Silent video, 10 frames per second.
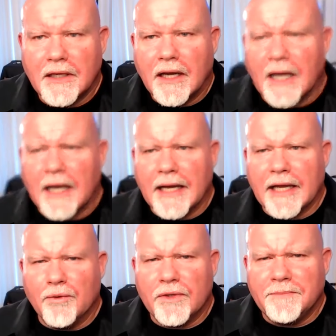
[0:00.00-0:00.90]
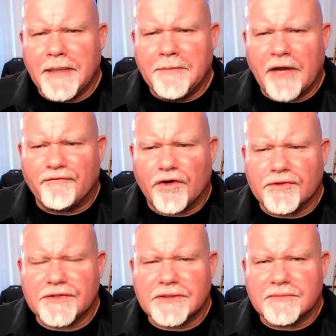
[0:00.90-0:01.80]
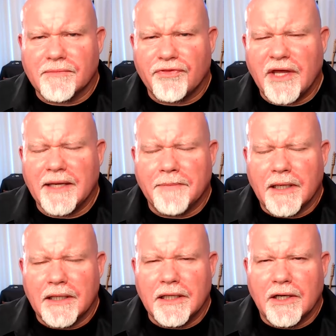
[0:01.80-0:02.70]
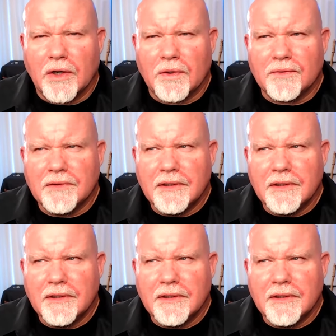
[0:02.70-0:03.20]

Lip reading: It wouldn't be my first thing, but, you know,